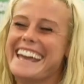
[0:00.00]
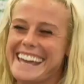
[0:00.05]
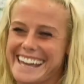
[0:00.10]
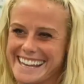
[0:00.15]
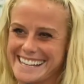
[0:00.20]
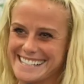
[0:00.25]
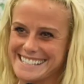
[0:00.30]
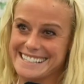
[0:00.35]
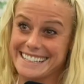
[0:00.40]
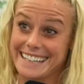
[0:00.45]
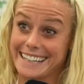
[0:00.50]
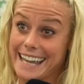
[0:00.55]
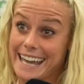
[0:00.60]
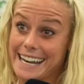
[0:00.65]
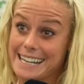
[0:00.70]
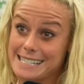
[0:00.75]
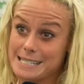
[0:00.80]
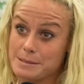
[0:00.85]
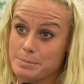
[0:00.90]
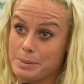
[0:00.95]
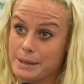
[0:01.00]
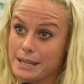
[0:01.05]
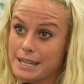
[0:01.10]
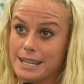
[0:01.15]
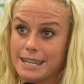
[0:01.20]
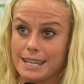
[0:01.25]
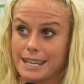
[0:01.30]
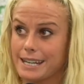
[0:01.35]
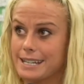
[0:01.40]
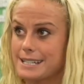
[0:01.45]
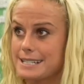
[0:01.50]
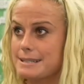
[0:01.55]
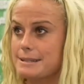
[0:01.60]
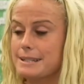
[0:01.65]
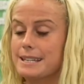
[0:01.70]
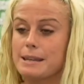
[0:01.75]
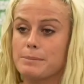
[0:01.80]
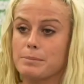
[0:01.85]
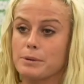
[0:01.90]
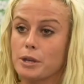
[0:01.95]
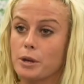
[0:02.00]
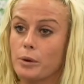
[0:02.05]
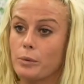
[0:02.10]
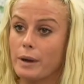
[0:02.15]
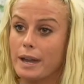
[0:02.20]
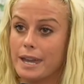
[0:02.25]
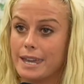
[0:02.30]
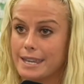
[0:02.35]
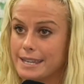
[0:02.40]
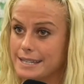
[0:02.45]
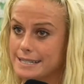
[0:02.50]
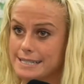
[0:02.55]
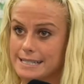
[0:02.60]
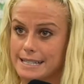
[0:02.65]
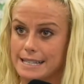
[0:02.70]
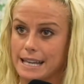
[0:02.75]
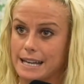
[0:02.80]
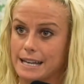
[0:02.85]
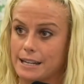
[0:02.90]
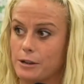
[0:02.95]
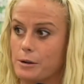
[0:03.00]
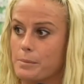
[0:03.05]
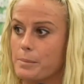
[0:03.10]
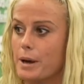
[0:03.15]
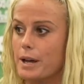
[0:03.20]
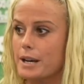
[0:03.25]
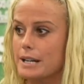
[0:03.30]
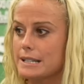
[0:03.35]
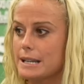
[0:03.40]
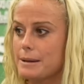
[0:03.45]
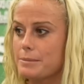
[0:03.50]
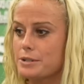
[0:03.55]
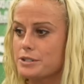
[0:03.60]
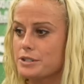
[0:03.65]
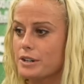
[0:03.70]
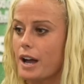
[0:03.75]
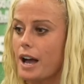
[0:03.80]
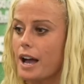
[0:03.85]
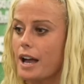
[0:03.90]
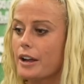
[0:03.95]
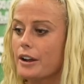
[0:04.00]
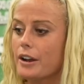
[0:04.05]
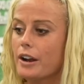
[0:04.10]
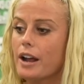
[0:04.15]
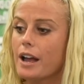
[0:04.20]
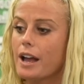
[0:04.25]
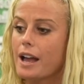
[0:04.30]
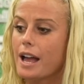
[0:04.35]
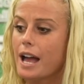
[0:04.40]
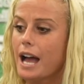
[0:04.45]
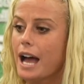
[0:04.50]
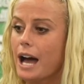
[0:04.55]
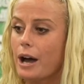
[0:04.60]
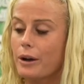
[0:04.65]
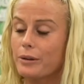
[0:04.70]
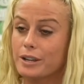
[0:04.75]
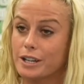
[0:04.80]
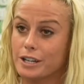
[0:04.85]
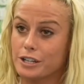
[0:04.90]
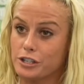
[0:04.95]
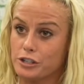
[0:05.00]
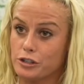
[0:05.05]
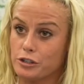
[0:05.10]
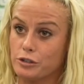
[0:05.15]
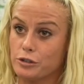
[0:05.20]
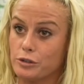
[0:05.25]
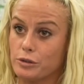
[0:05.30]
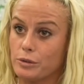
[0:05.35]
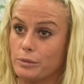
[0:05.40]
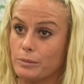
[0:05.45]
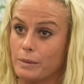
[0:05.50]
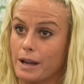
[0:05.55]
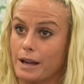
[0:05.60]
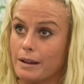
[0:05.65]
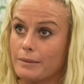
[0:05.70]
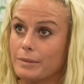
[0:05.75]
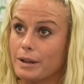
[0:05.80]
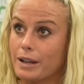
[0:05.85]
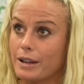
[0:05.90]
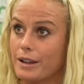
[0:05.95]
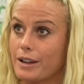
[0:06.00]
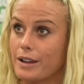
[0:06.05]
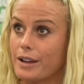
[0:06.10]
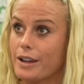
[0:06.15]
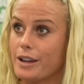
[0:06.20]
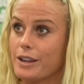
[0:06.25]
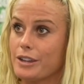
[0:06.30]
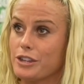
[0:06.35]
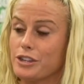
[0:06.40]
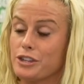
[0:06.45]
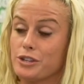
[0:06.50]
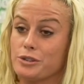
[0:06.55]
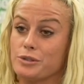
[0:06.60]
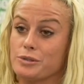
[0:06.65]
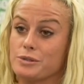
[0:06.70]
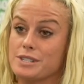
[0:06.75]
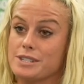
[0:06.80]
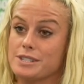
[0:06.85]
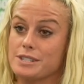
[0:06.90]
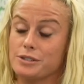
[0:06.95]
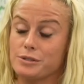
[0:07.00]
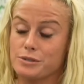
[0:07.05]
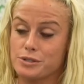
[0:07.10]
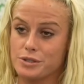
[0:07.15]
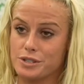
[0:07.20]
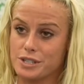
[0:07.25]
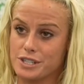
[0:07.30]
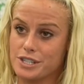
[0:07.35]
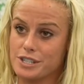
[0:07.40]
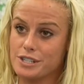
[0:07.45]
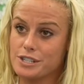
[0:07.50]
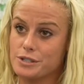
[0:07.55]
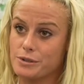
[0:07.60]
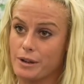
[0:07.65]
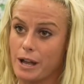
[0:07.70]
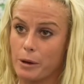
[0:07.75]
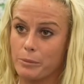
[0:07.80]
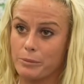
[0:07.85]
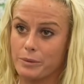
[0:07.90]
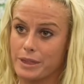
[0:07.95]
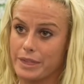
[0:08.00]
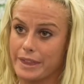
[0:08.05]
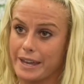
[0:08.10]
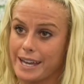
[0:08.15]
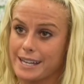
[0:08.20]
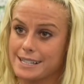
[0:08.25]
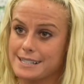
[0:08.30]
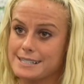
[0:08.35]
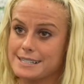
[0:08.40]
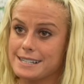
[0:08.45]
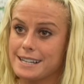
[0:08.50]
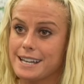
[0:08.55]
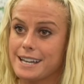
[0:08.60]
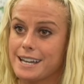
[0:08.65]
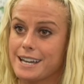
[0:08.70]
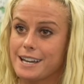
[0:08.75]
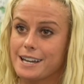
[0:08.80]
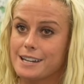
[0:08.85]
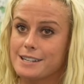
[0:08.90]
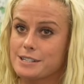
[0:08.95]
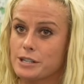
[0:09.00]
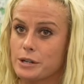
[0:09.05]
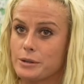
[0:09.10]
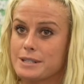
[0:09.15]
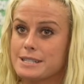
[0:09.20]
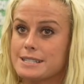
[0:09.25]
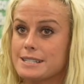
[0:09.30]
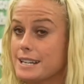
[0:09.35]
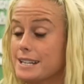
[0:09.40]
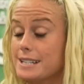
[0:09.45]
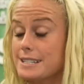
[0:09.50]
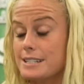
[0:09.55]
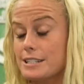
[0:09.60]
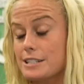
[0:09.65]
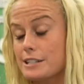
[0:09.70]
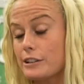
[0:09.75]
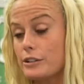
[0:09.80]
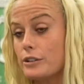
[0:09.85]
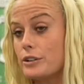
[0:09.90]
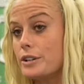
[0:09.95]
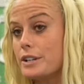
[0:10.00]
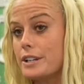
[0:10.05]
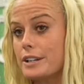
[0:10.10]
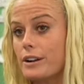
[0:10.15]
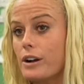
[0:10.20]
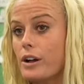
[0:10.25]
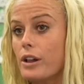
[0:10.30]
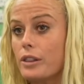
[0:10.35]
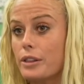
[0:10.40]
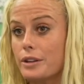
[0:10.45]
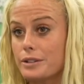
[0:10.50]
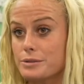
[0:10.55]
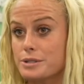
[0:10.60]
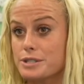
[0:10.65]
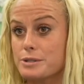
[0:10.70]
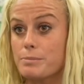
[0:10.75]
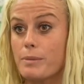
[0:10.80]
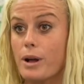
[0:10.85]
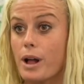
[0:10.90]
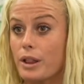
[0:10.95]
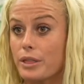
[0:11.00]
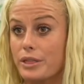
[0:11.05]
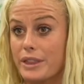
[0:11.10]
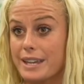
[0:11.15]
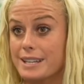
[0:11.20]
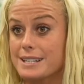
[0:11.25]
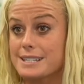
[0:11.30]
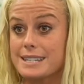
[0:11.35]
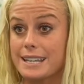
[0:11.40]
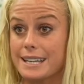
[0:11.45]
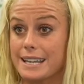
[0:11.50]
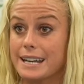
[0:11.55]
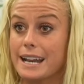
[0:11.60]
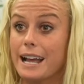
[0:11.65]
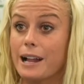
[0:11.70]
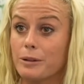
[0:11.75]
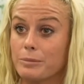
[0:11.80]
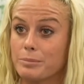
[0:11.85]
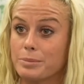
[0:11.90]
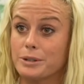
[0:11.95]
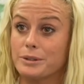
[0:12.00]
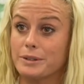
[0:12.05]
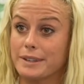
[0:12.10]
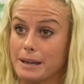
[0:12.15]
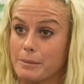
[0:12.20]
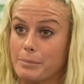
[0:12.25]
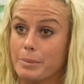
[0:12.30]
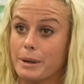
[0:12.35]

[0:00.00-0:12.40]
it's like at its peak and it's keeping you awake, it's getting your body temperature higher. How can you use nutrition to help with that? So it's just learning all those small things that can help you get